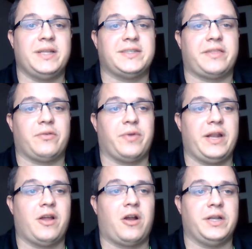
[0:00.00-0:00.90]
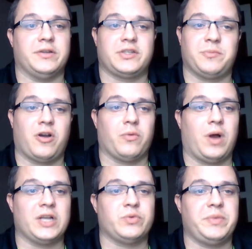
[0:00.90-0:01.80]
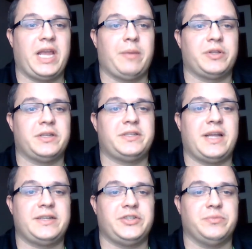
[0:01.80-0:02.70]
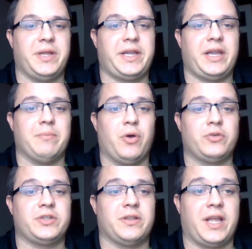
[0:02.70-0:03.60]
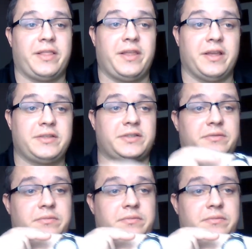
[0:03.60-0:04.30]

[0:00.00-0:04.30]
that the radar in your smartwatch would be able to detect you making a motion like this